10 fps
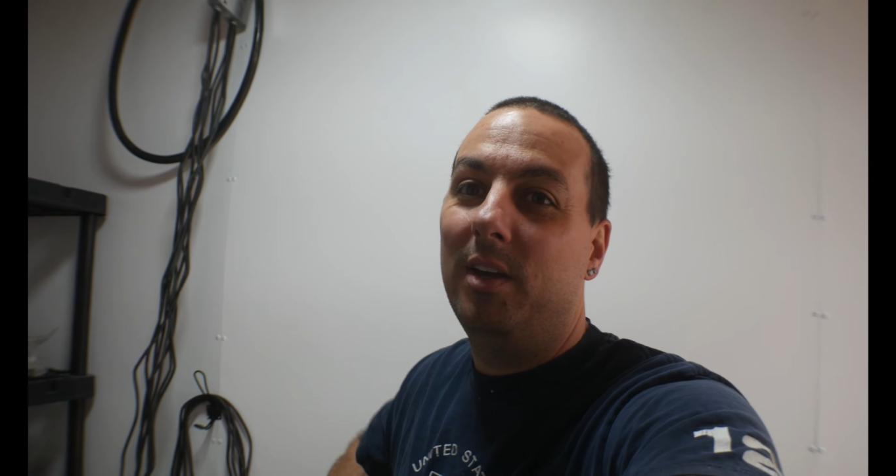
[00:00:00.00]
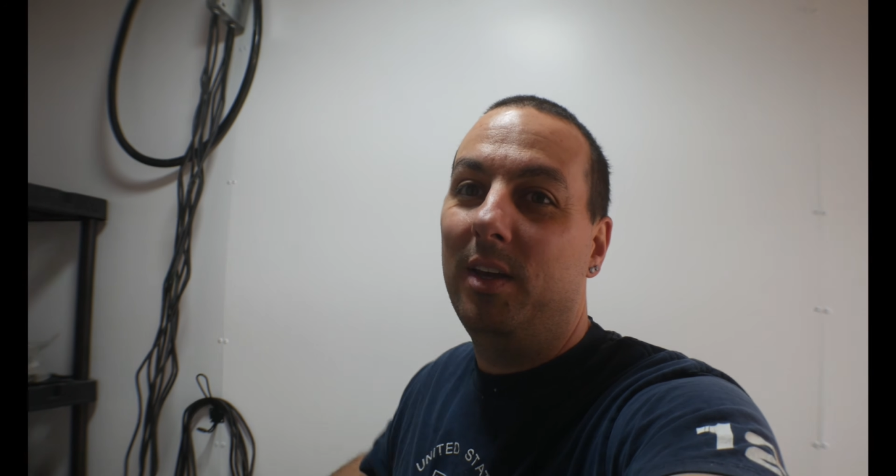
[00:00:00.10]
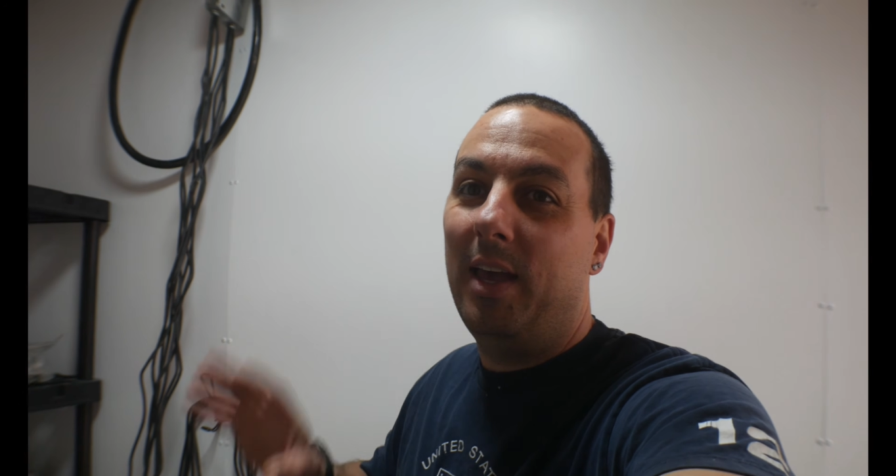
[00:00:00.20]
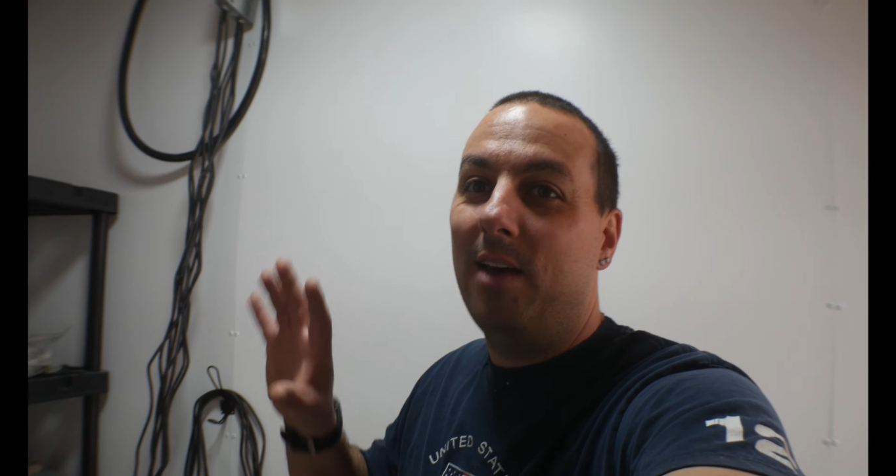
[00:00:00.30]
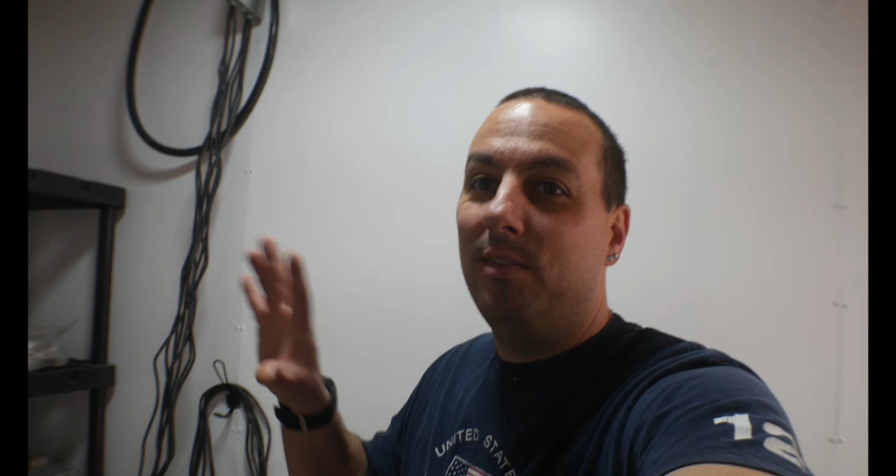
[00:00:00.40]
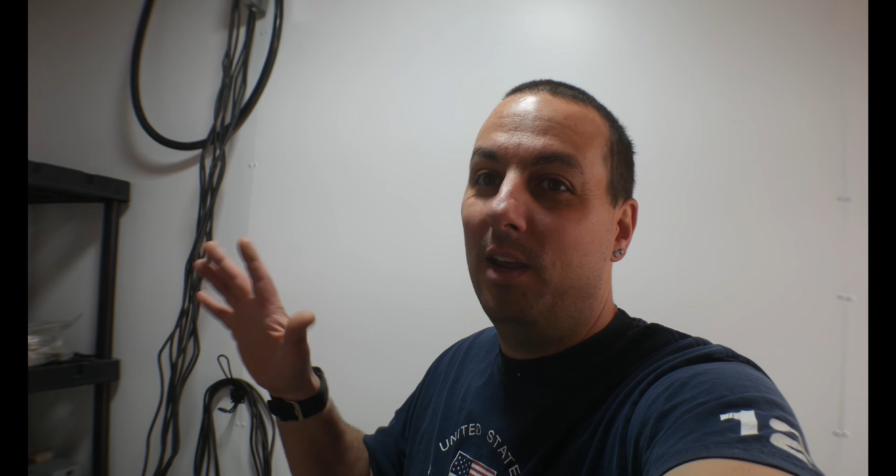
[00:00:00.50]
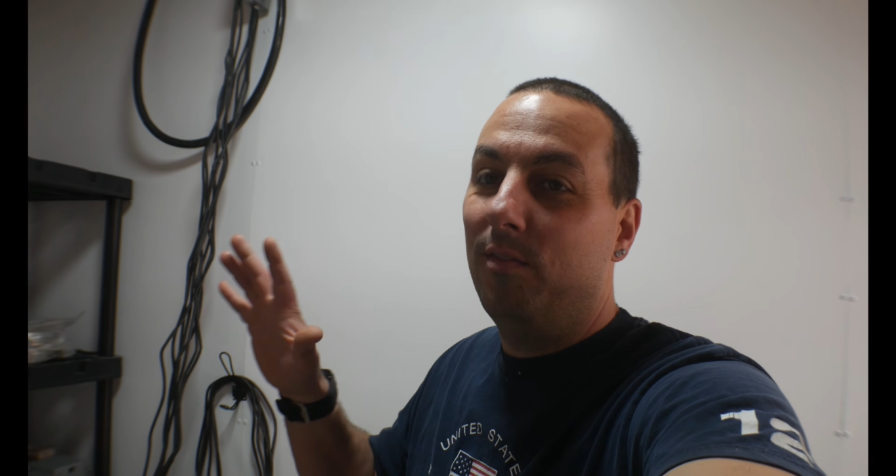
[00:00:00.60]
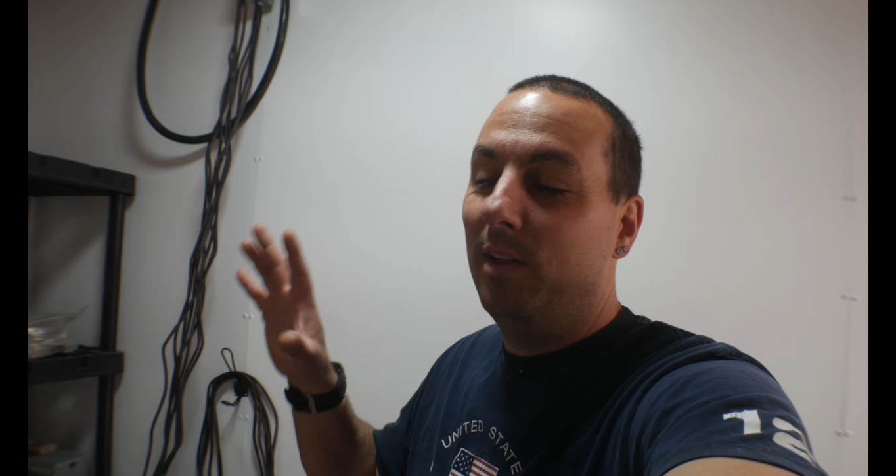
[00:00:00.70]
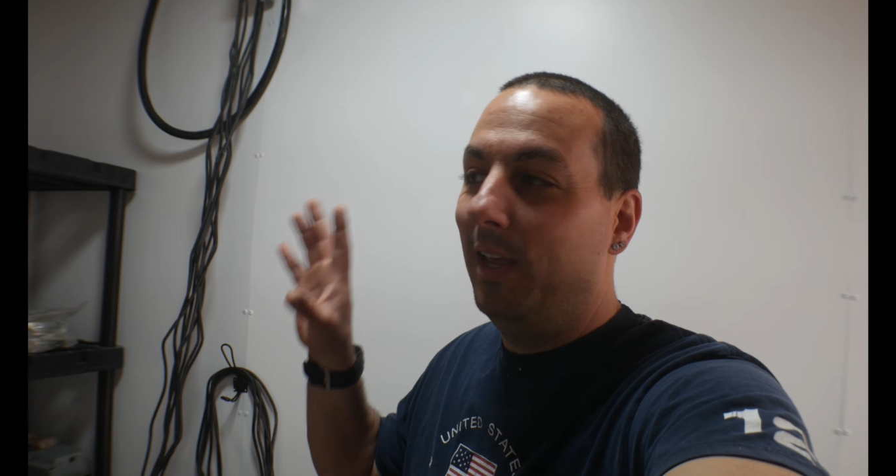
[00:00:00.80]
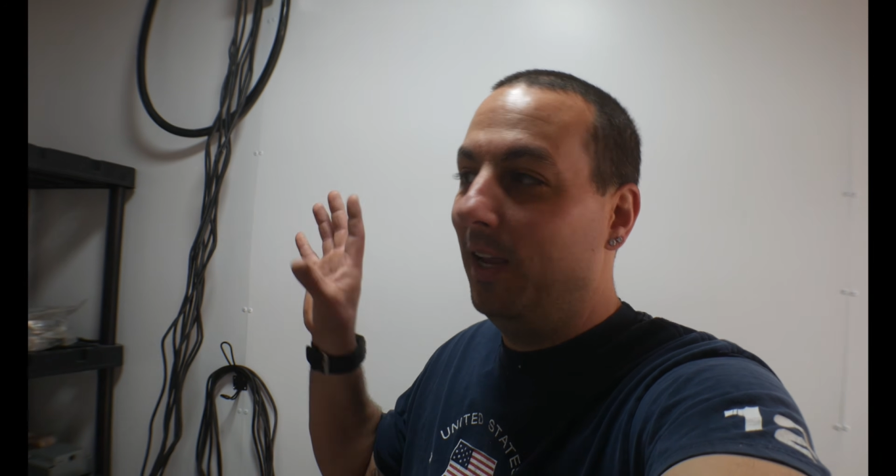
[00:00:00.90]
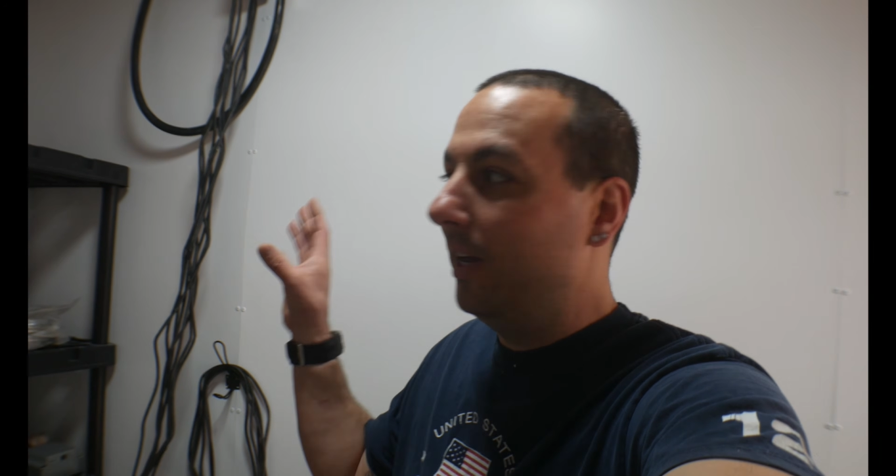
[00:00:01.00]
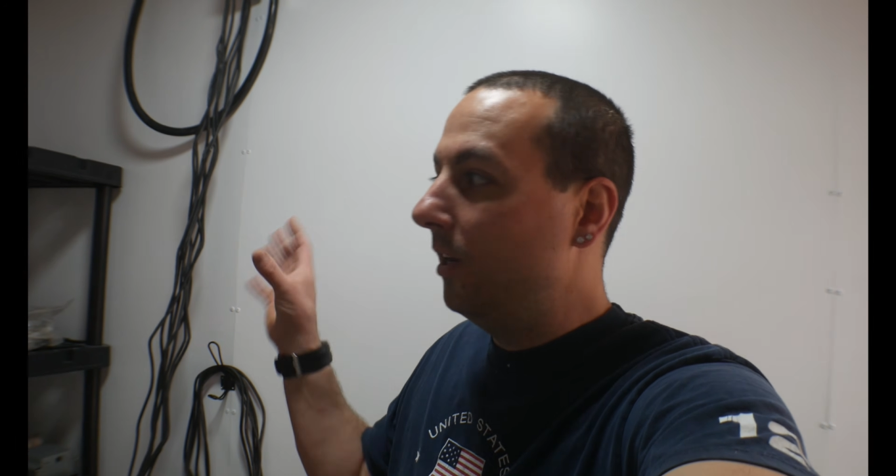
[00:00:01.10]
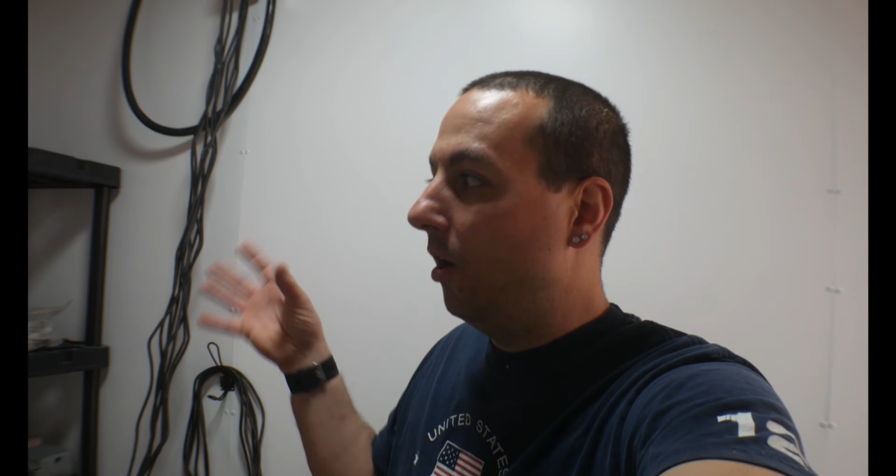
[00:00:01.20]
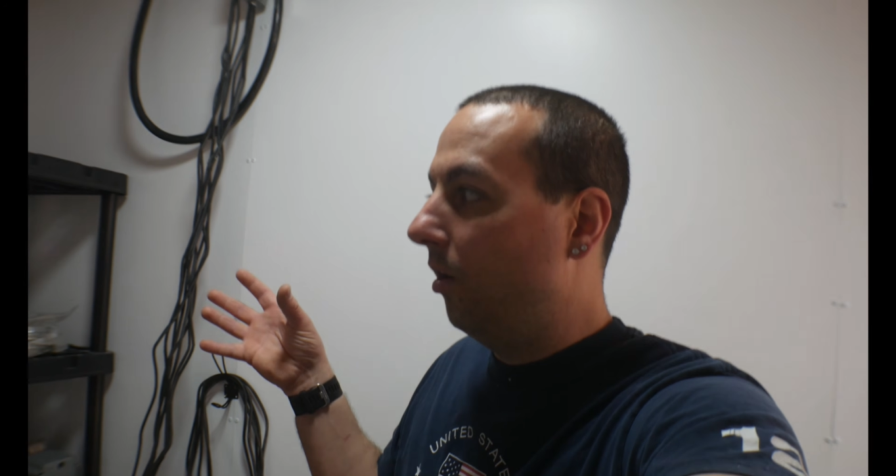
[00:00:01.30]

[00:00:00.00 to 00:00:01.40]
having everything kind of